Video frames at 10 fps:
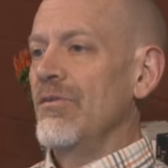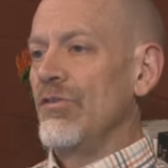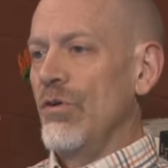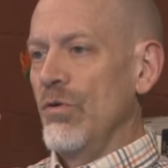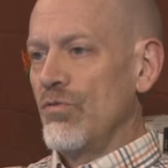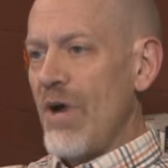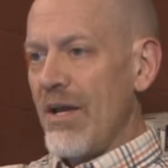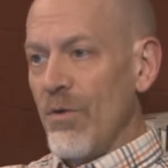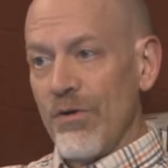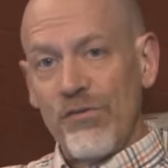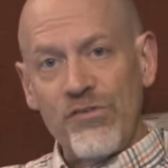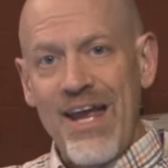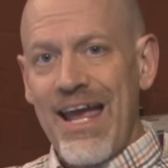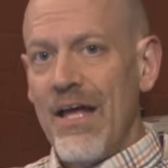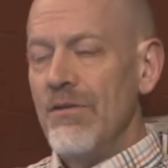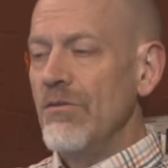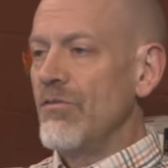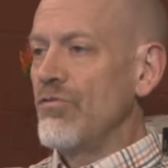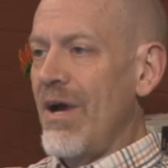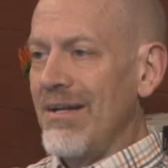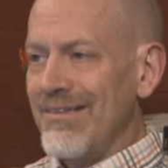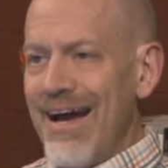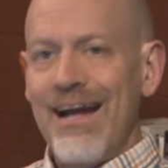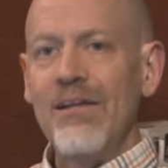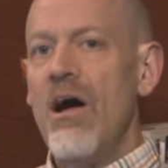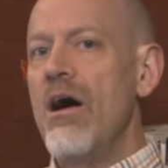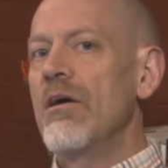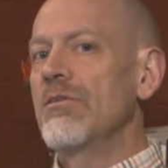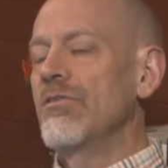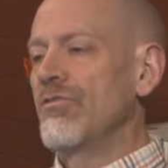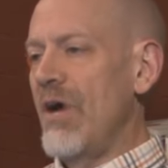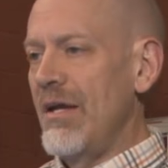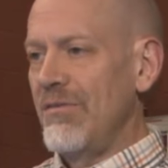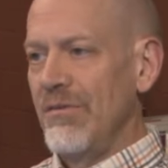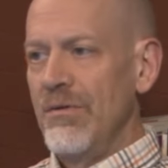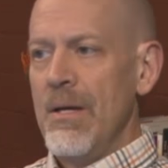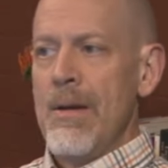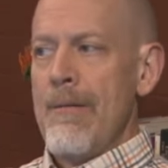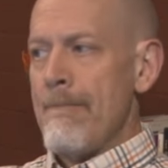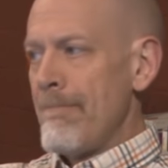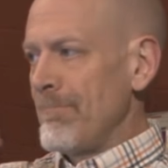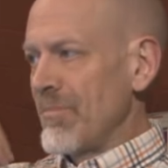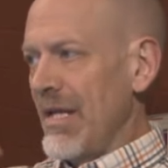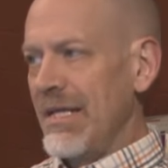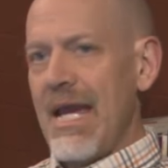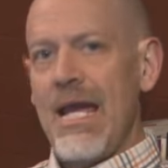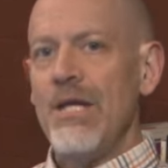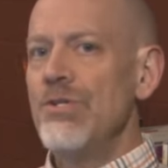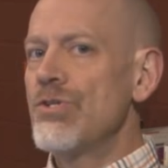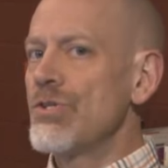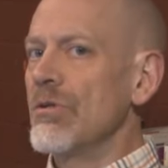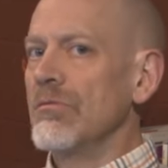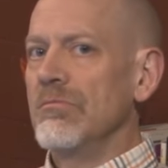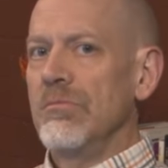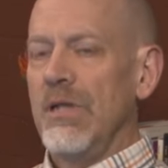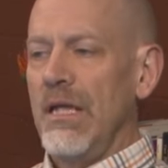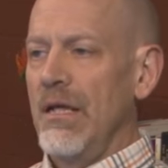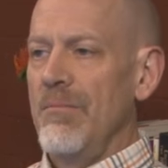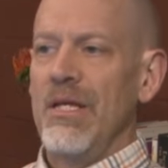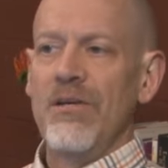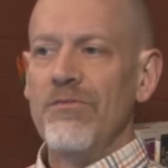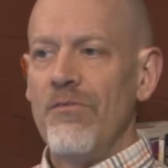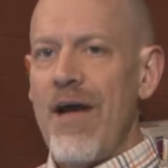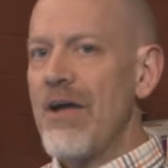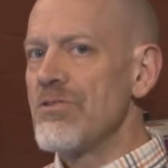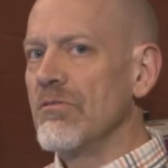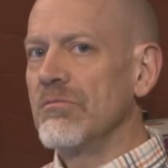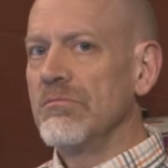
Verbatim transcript: to try to understand, to try to dialogue, to try to engage in a meaningful fashion.